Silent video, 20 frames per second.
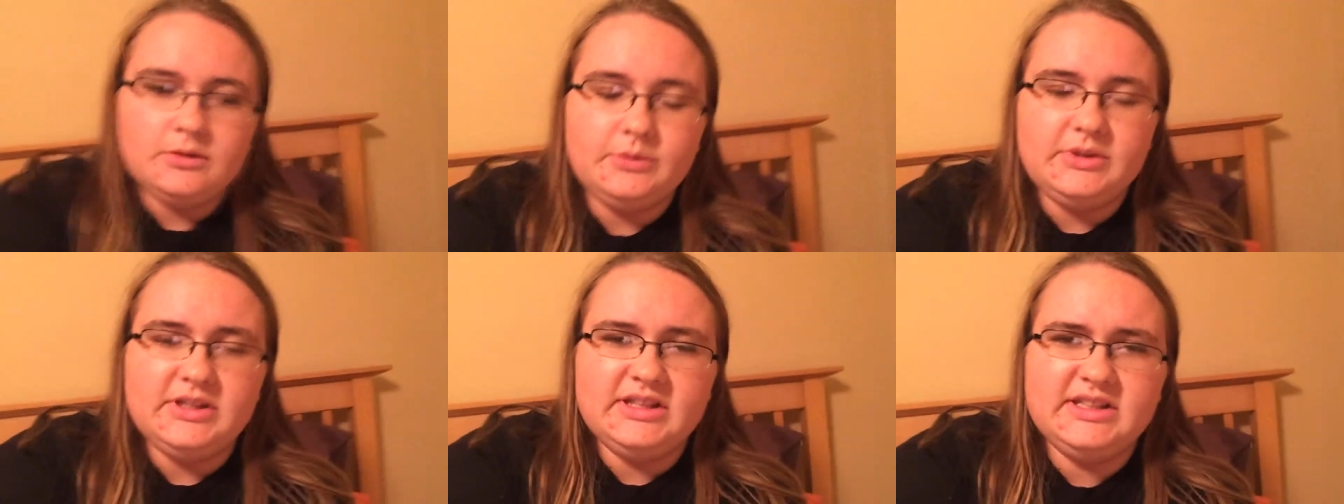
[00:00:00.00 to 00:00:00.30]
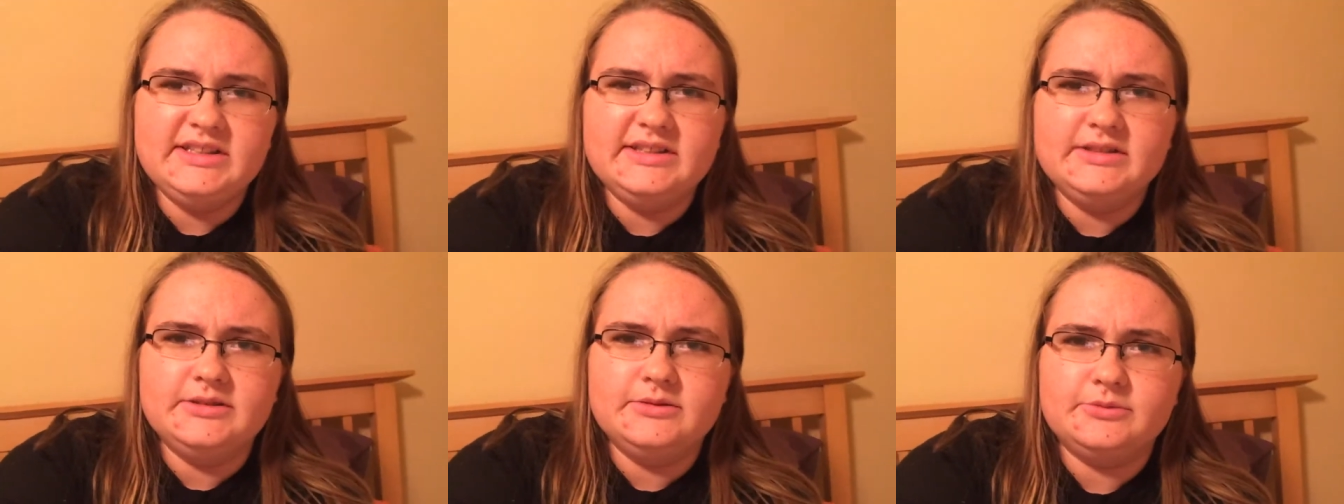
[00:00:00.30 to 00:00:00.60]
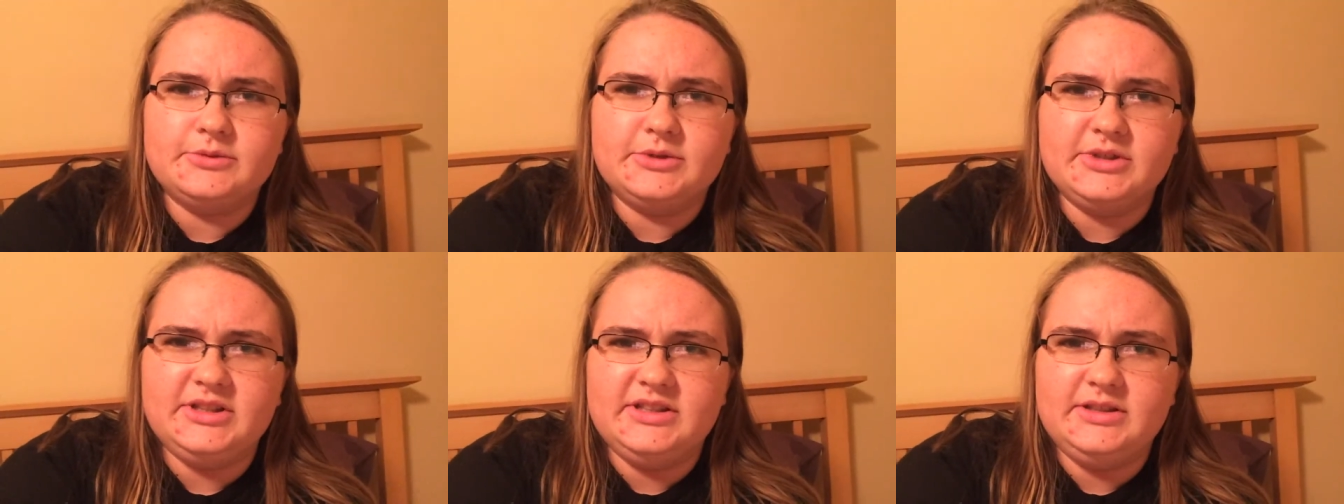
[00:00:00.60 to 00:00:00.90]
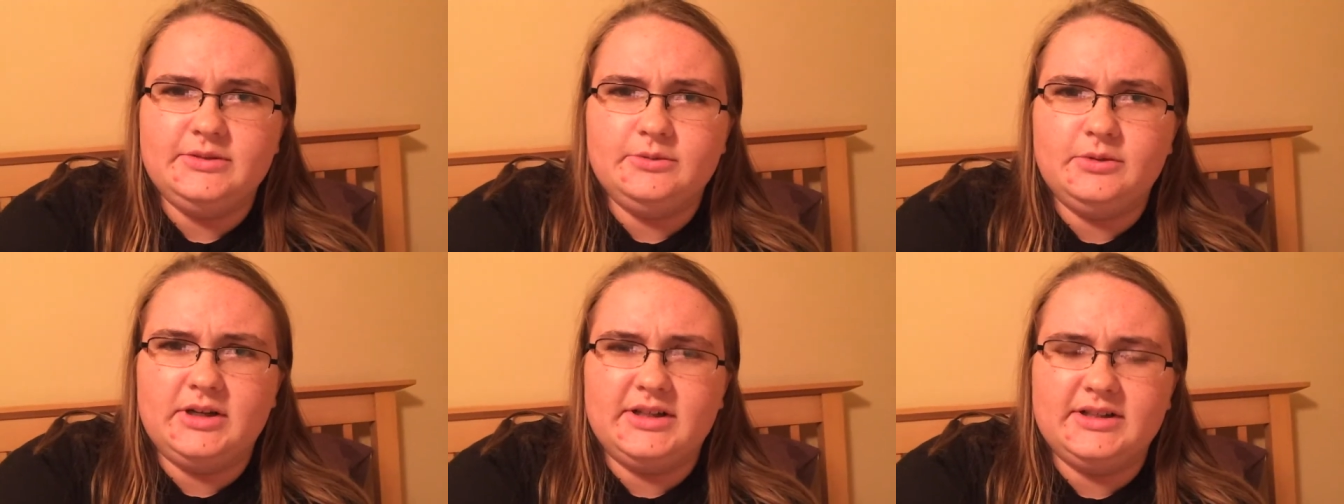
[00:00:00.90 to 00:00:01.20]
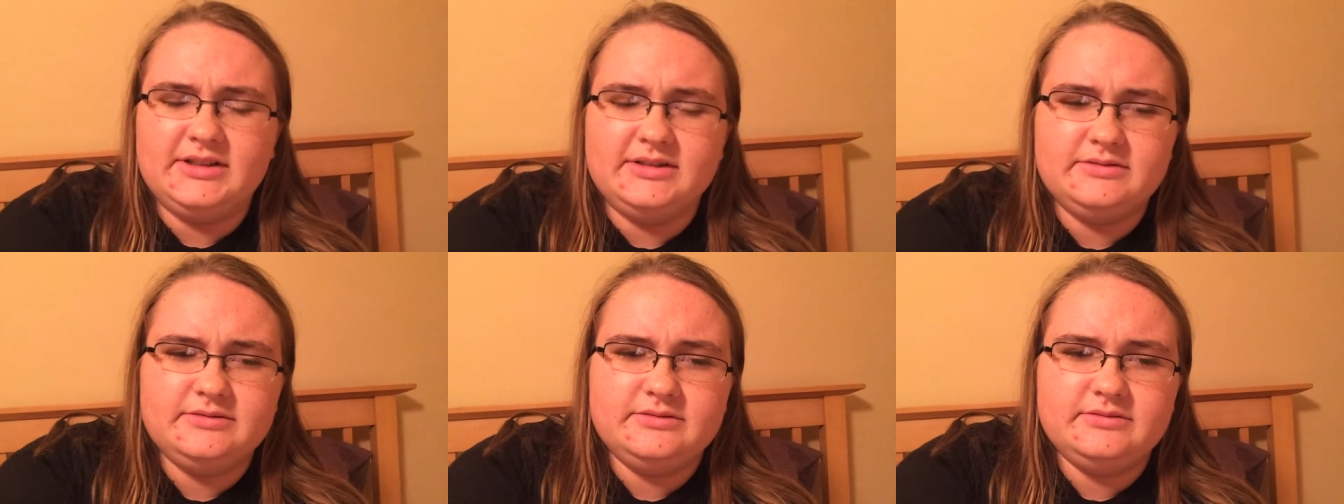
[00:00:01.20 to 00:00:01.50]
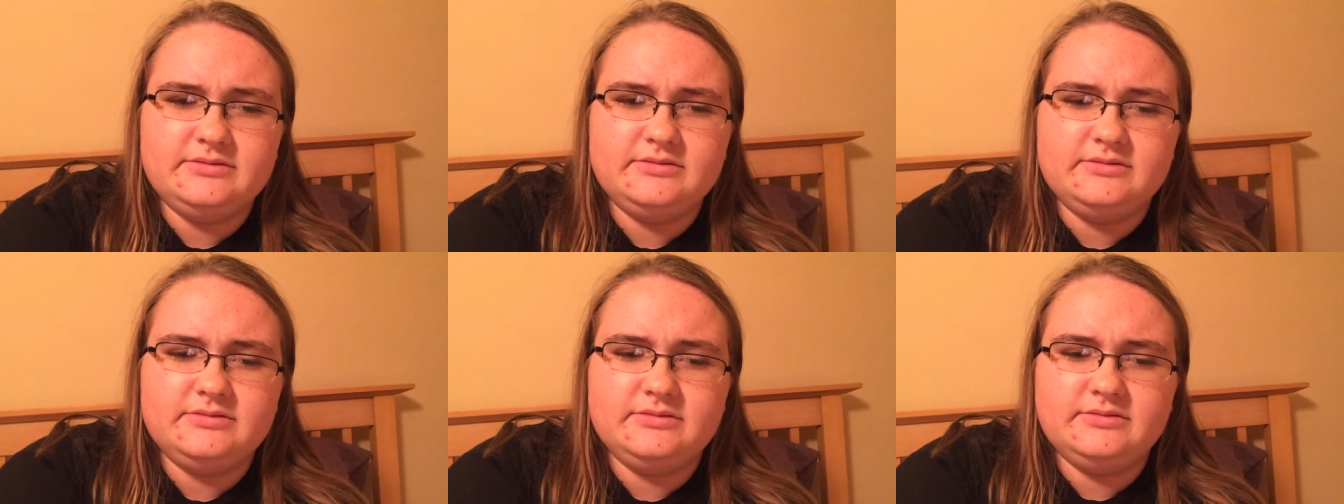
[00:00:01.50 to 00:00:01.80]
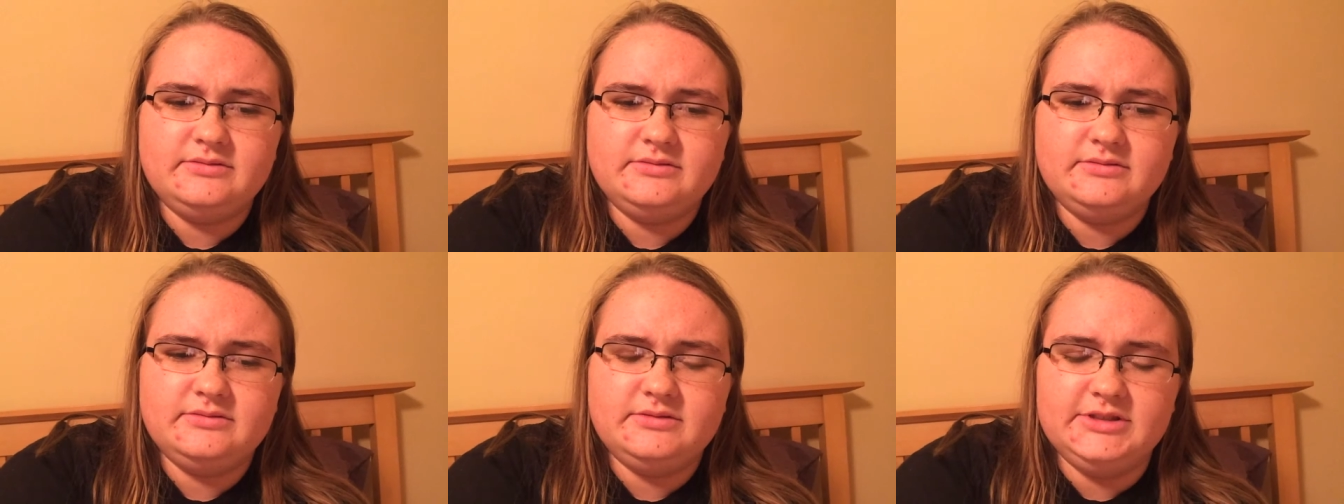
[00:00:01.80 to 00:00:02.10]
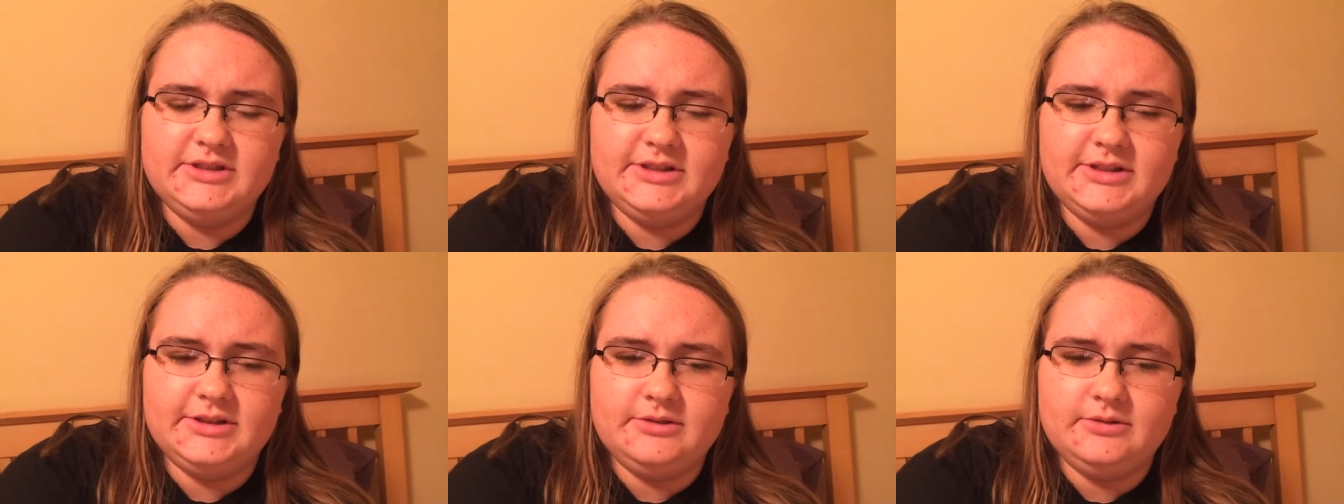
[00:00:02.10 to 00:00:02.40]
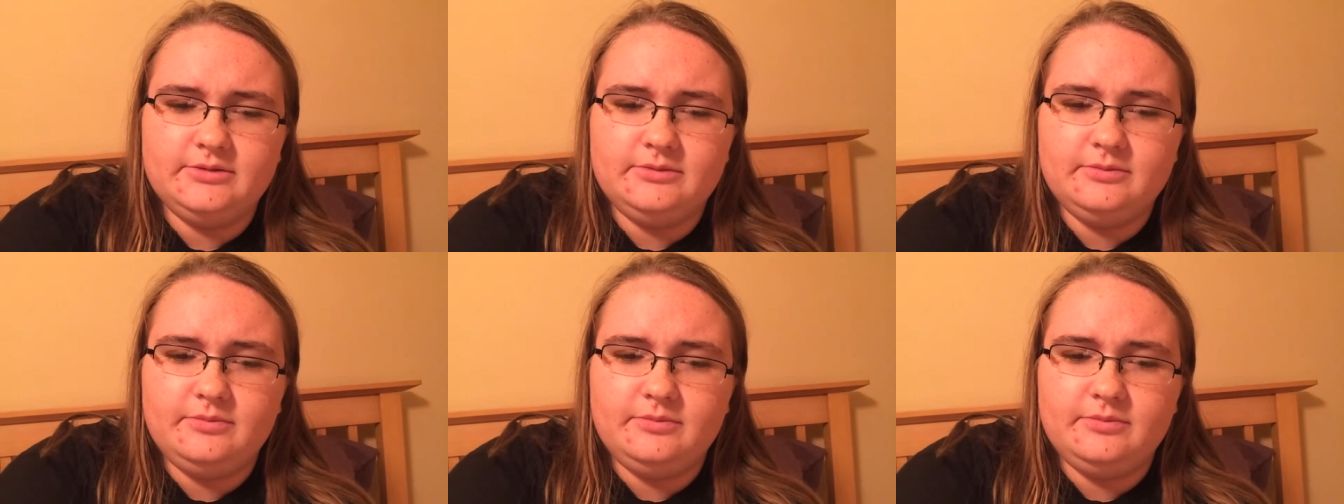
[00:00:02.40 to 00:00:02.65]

we didn't really want to you know